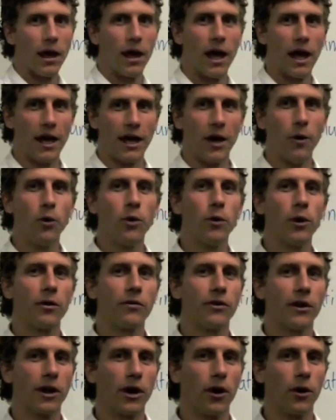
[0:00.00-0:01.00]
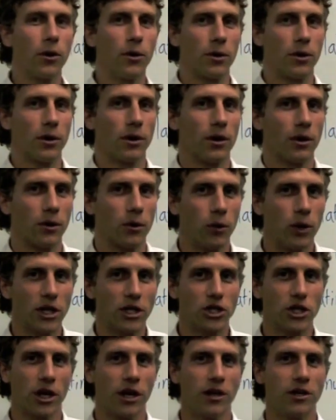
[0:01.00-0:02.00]
And now we want to figure out what
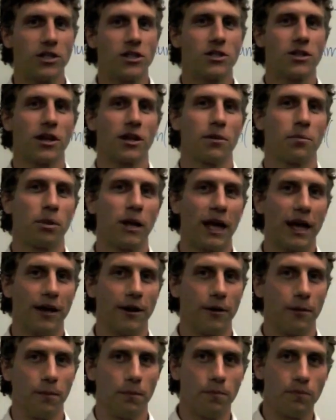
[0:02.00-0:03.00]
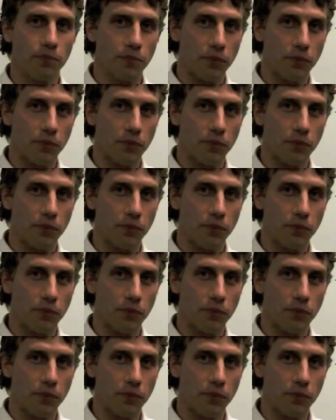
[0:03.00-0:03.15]
charge is on the platinum.